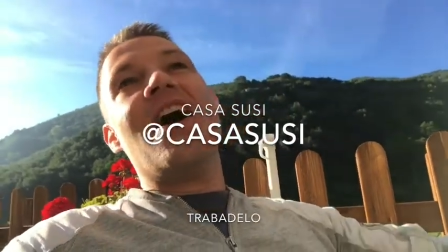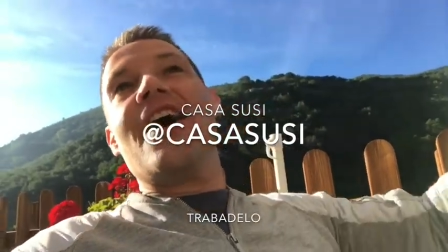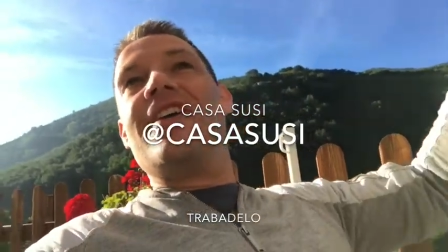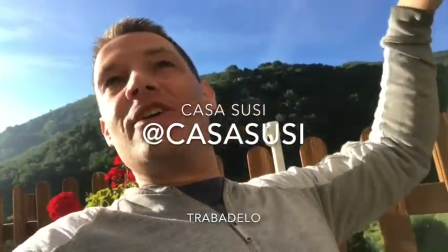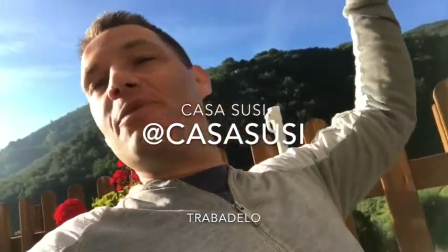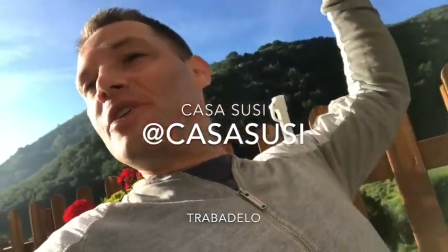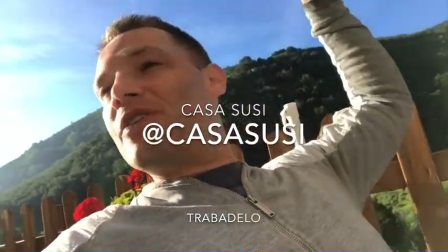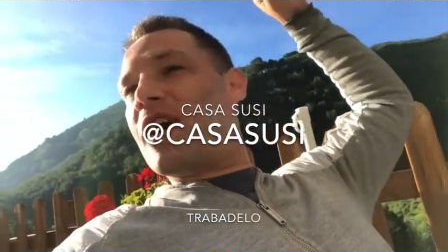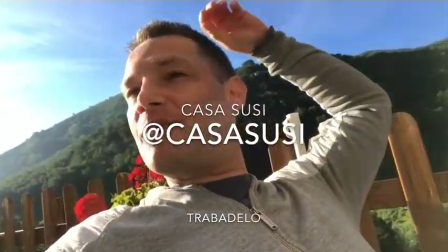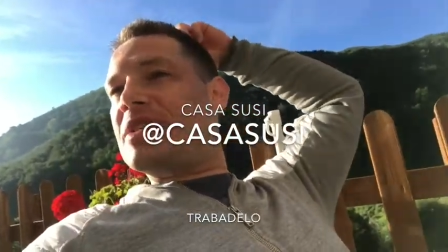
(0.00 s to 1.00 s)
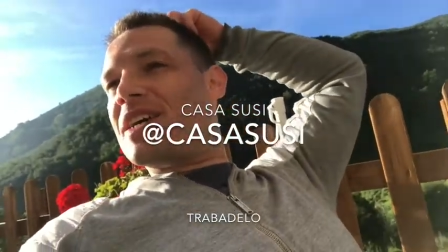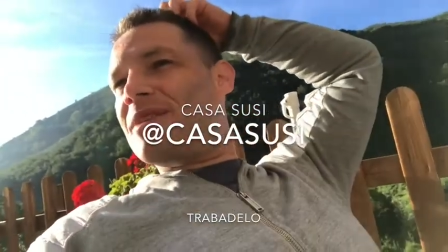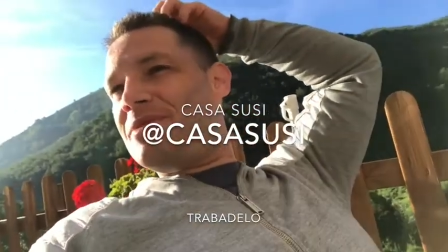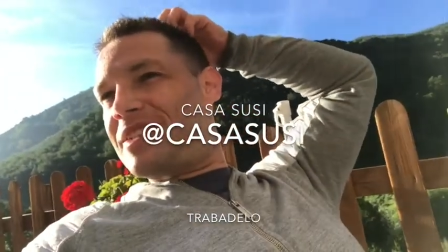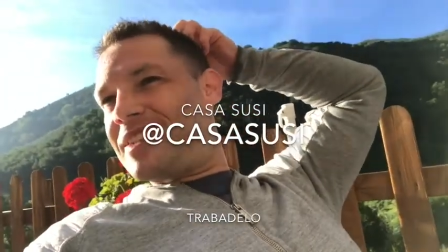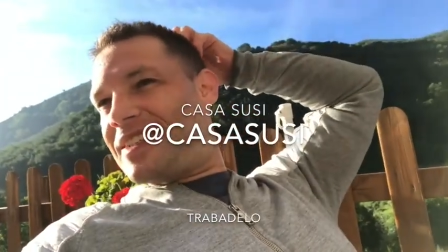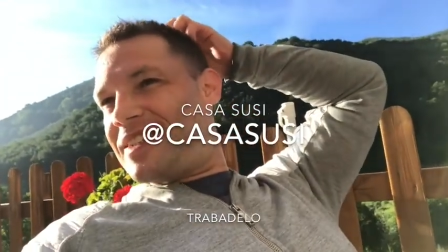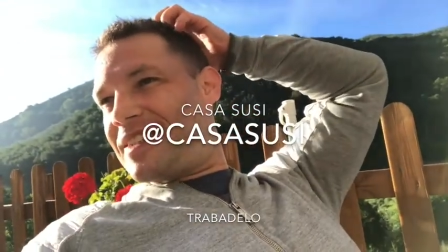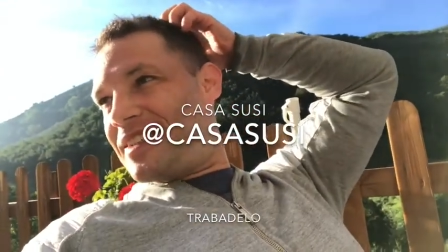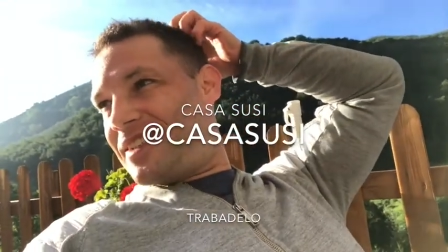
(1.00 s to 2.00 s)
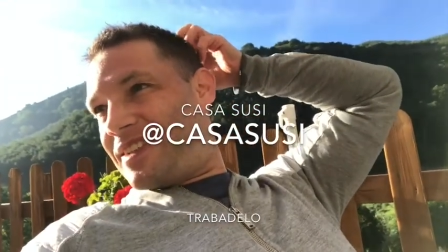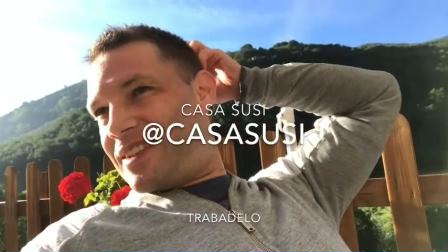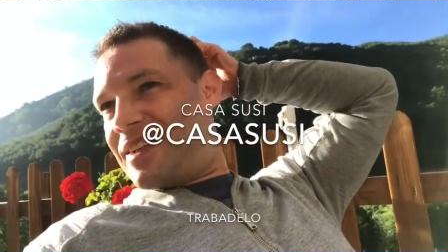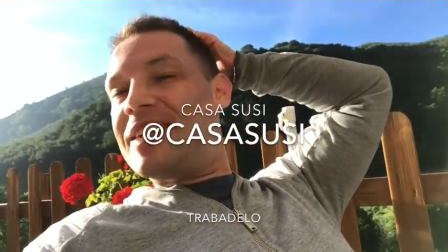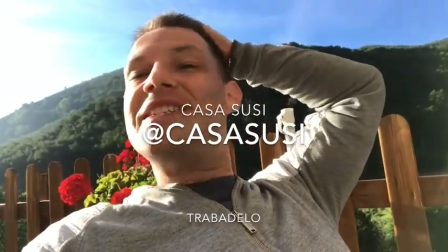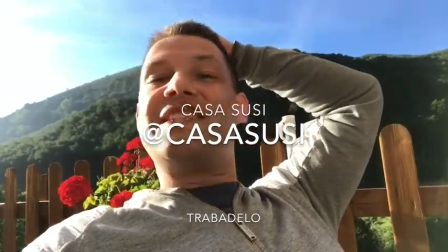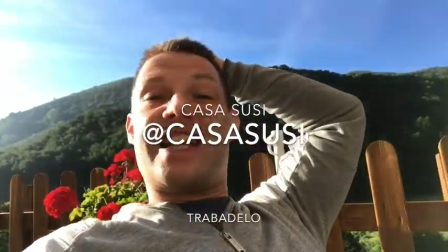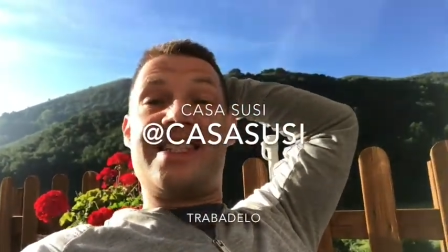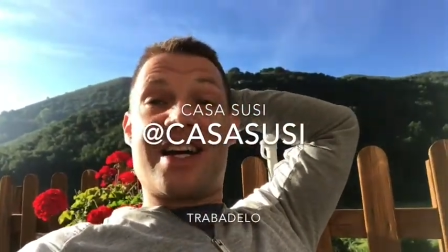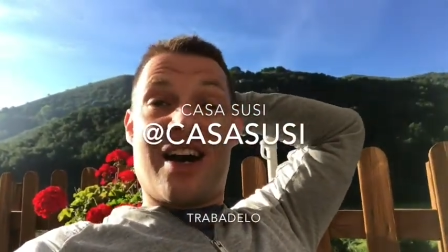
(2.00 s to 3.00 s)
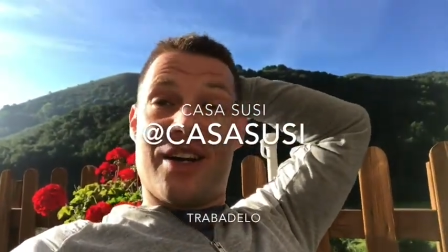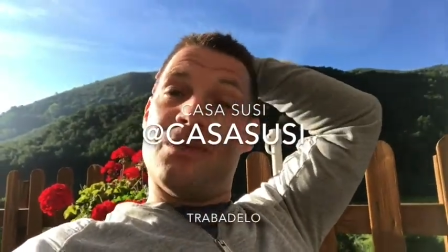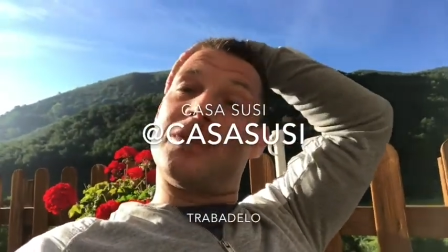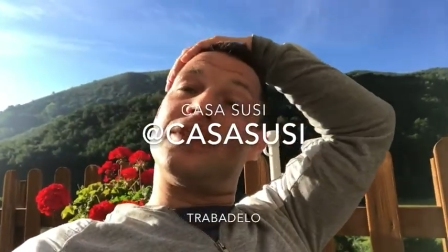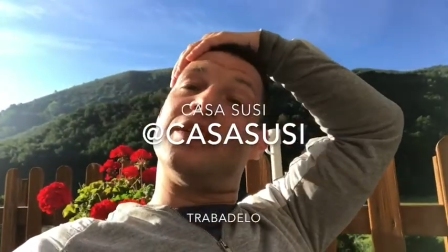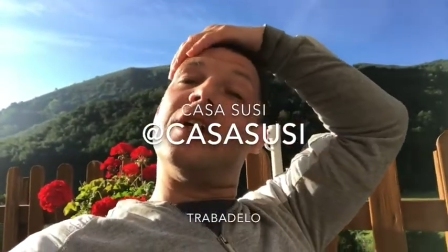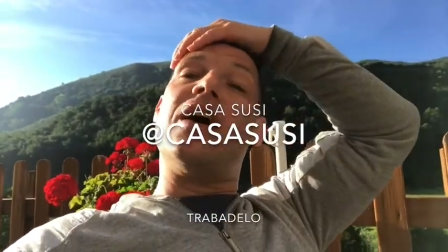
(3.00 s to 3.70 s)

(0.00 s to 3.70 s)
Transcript: and ended up doing it how many times? Ten. Ten times.